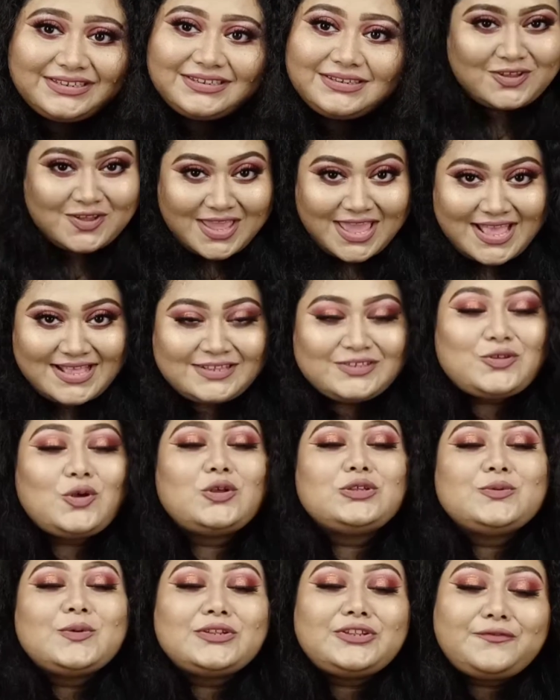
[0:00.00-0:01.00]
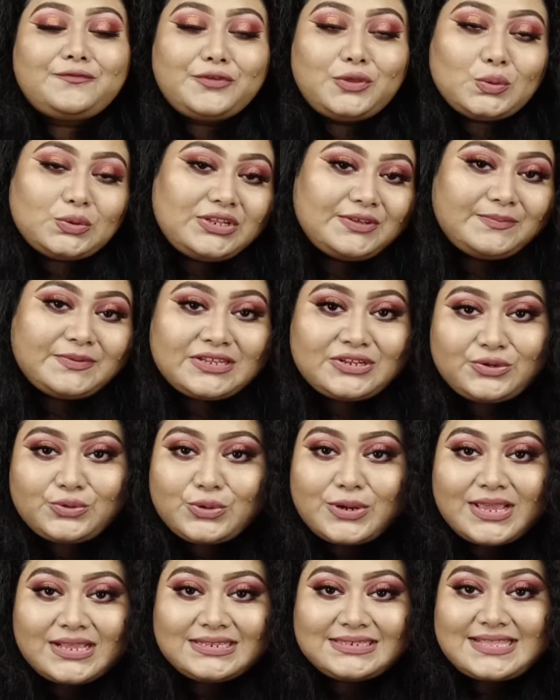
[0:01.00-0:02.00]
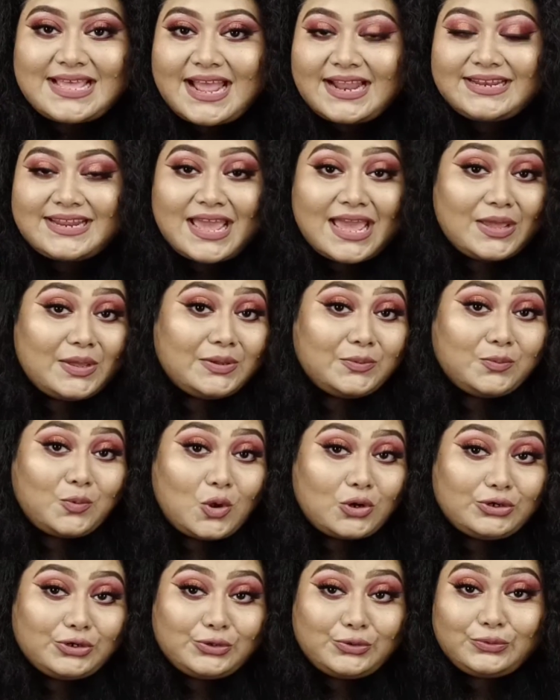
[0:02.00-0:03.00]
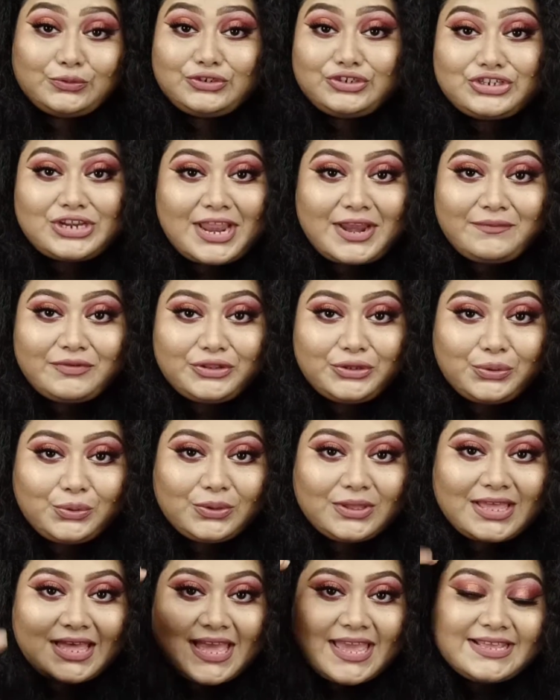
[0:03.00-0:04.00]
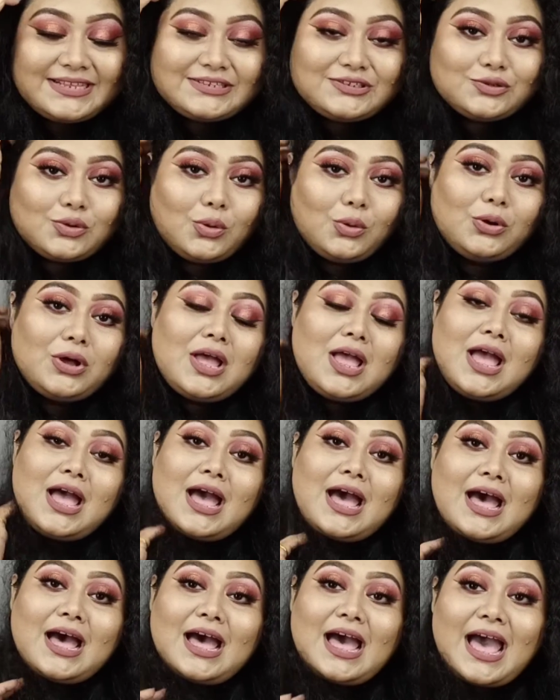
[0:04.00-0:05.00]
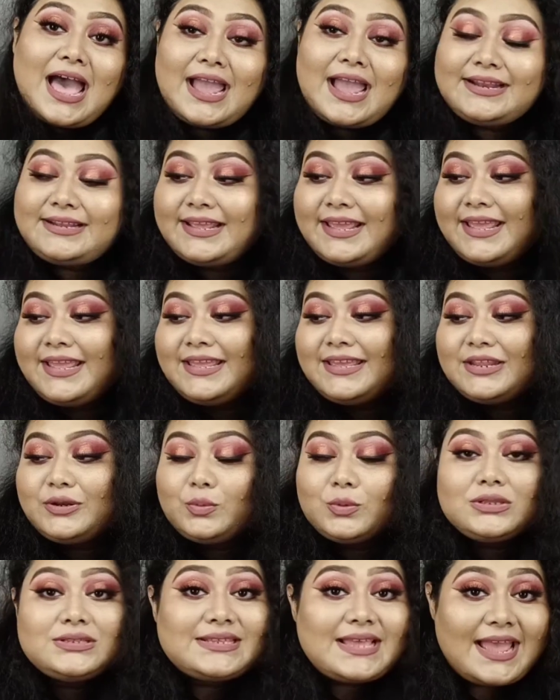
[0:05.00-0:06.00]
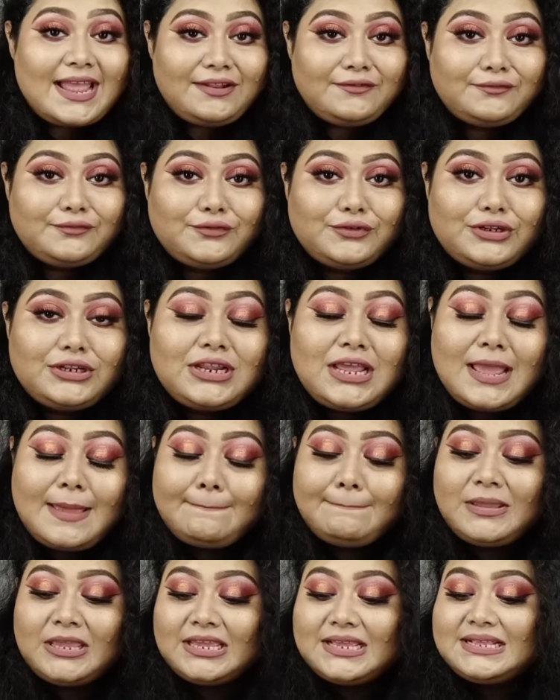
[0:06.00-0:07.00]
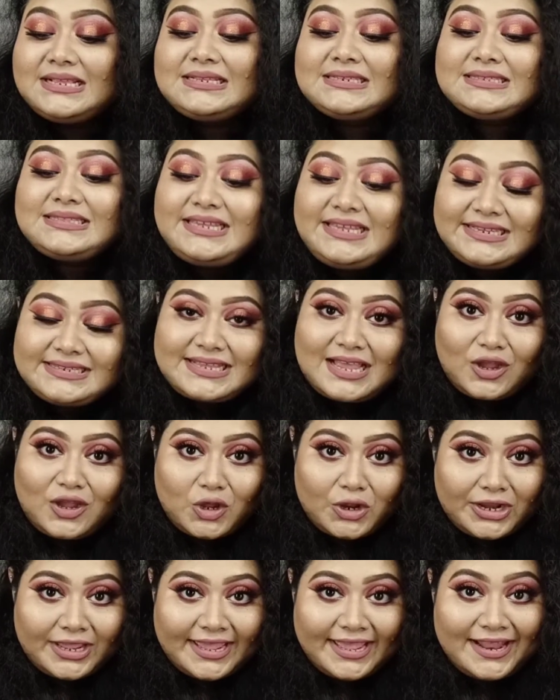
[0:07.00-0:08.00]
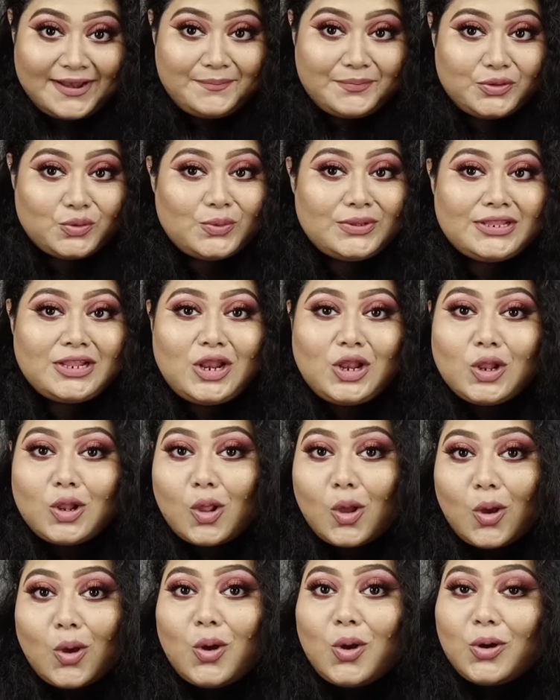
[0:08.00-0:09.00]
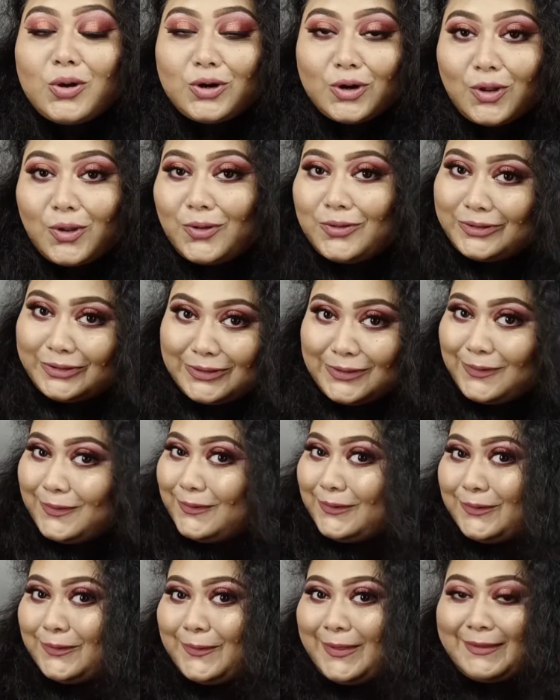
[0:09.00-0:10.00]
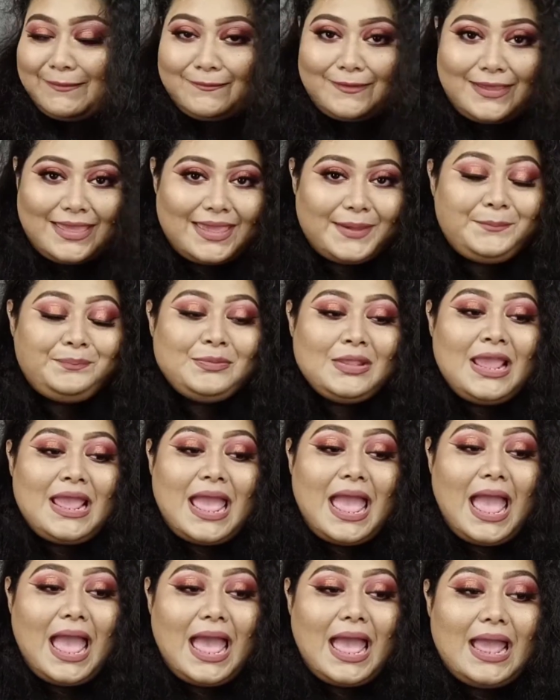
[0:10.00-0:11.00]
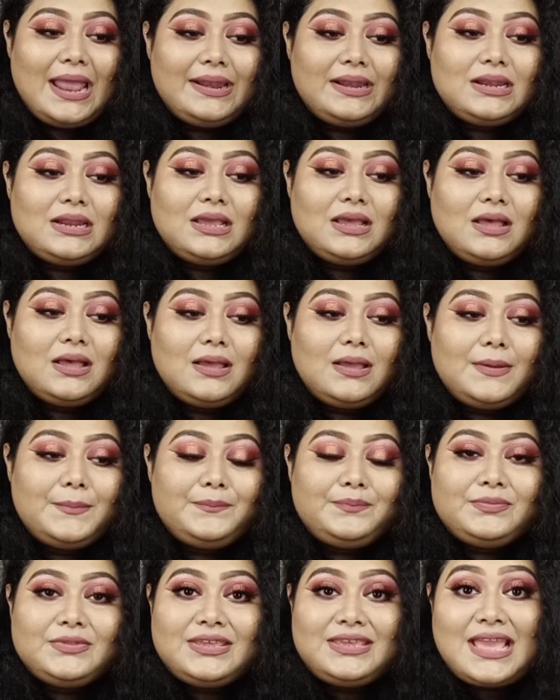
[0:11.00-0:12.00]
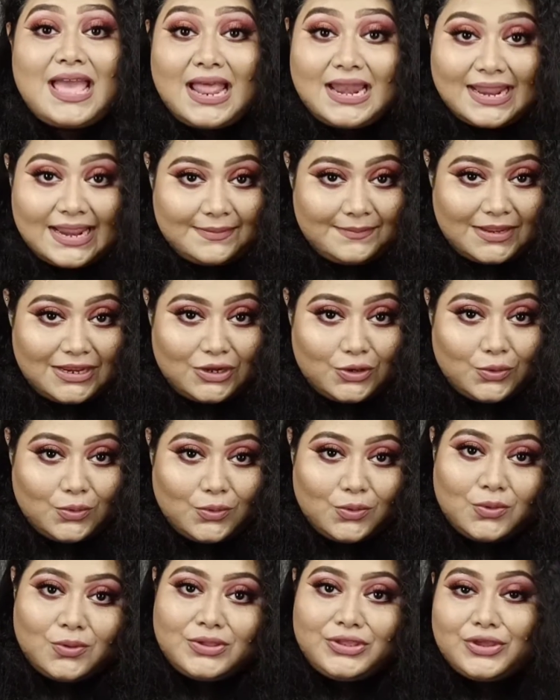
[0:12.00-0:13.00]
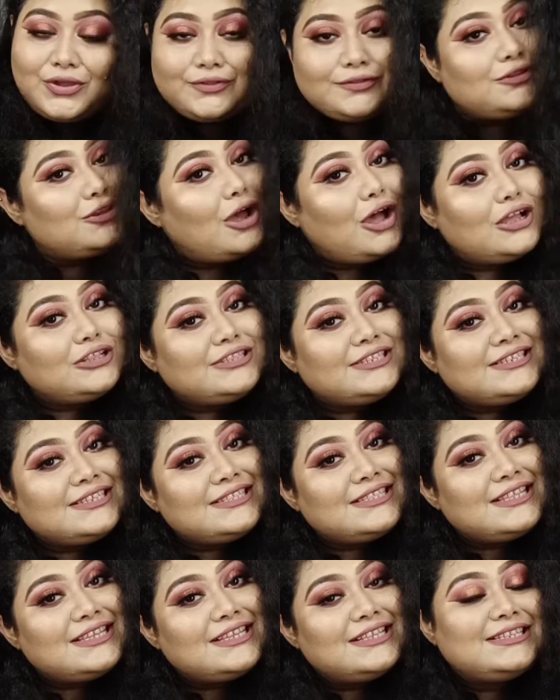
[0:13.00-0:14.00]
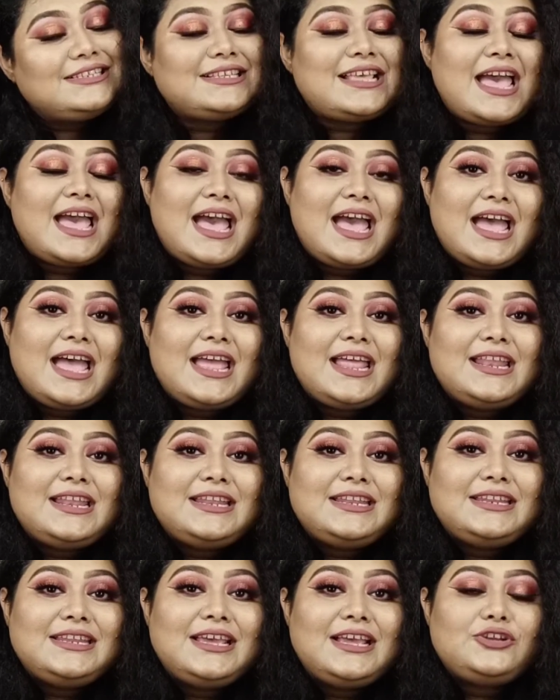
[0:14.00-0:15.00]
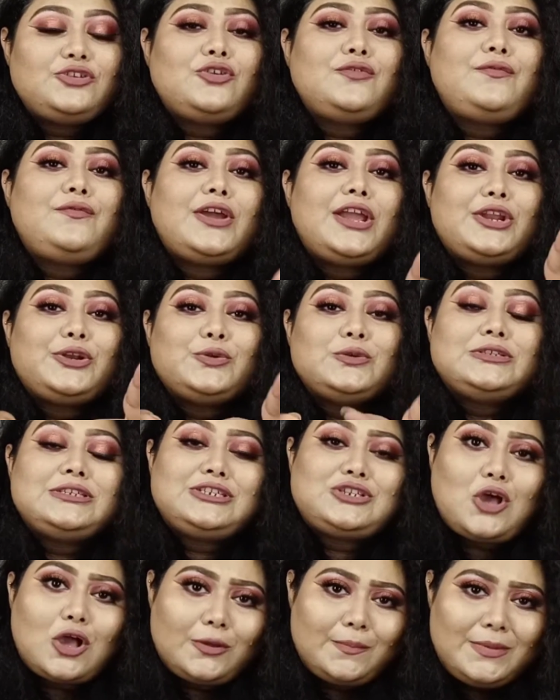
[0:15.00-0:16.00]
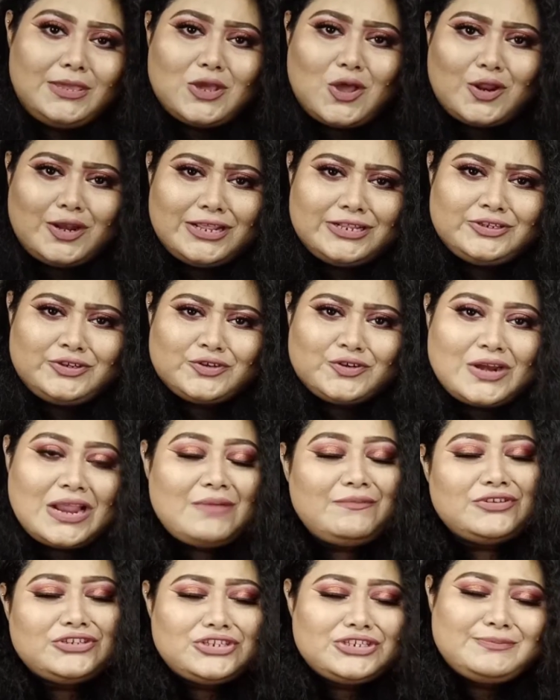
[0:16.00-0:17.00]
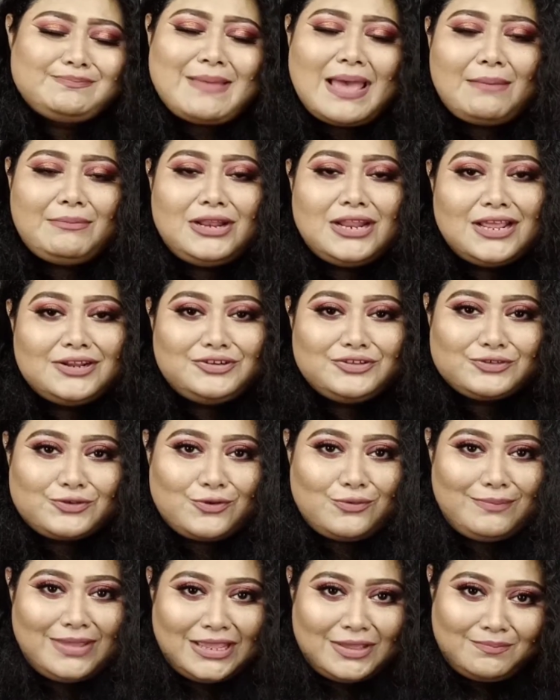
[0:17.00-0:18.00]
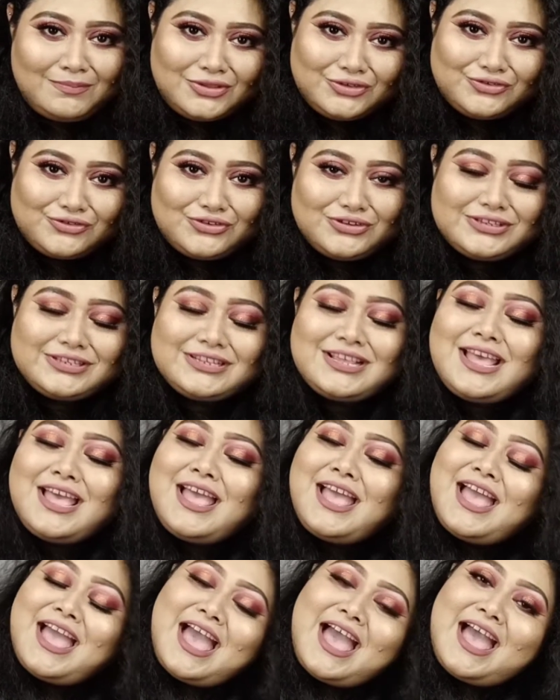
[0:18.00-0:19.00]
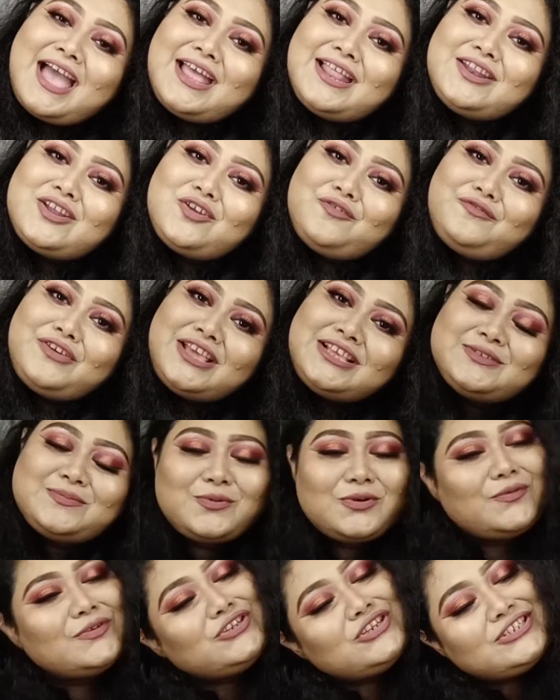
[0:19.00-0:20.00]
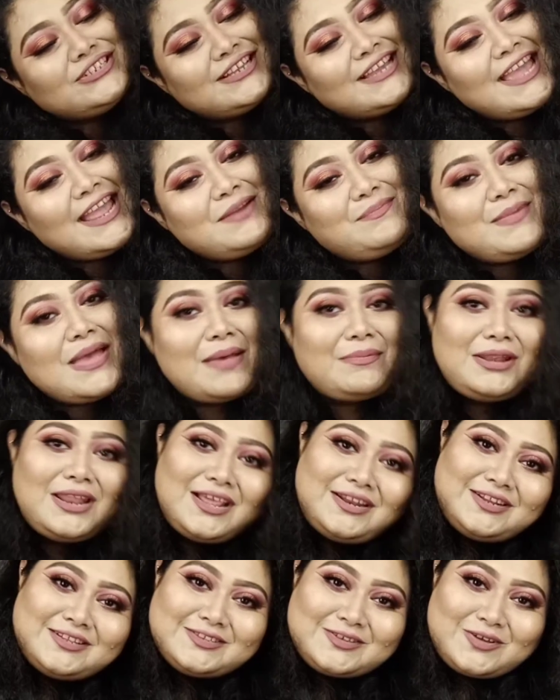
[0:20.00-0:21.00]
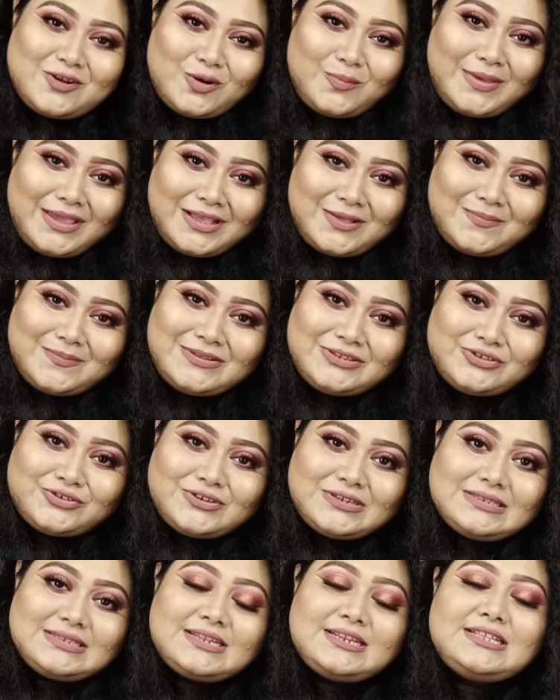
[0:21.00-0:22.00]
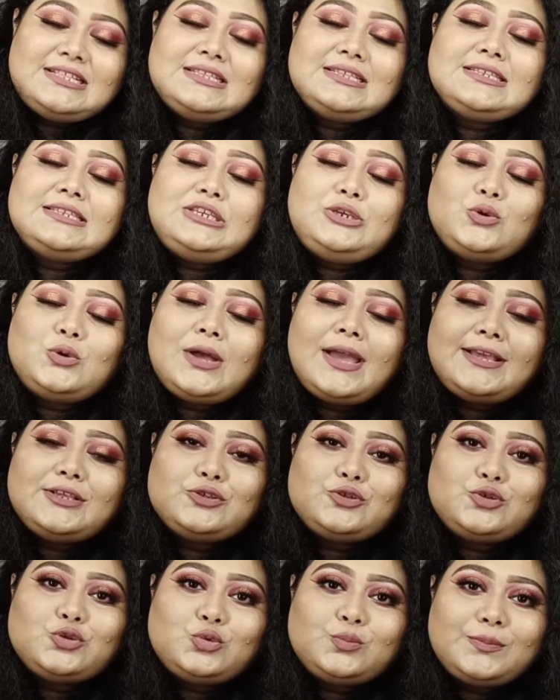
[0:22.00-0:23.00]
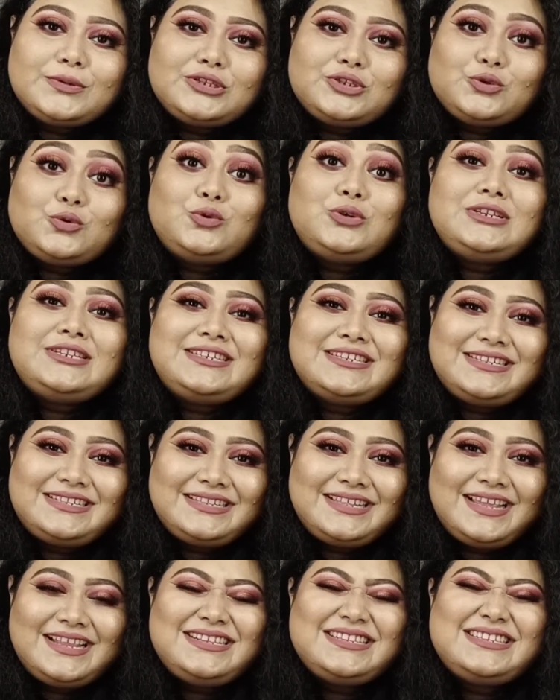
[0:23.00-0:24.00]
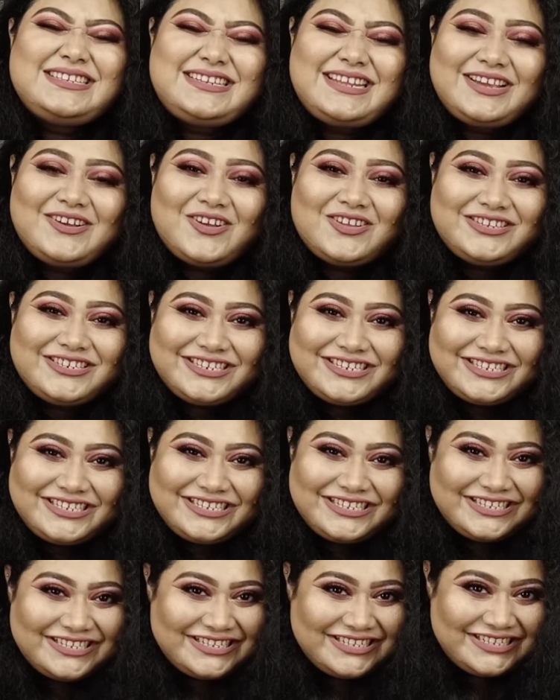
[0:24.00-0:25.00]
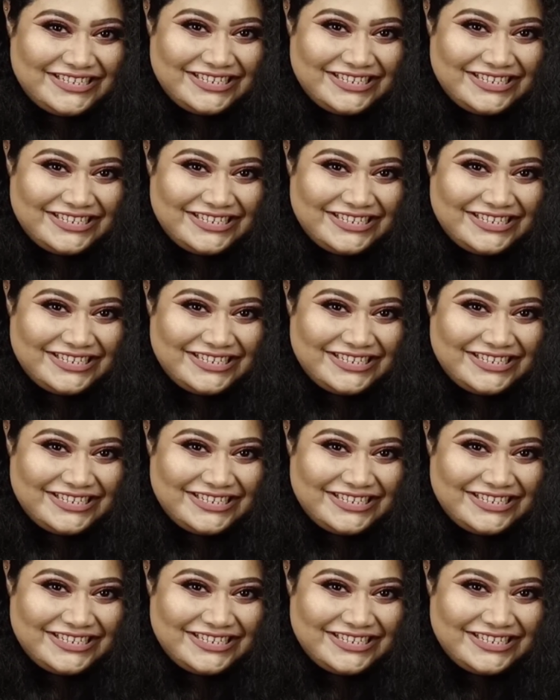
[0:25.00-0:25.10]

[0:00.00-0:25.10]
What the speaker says: So yes, those were the few tips and tricks that I wanted to share with you guys. So I think it was helpful, because these are gonna help you in the long way. And yeah, let me know your thoughts on this, and don't forget to stalk me on Instagram, which is Pamela_makeupmistress, and on Facebook, which is again Pamela_makeupmistress. And I'll see you guys super soon. Till then, stay gorgeous.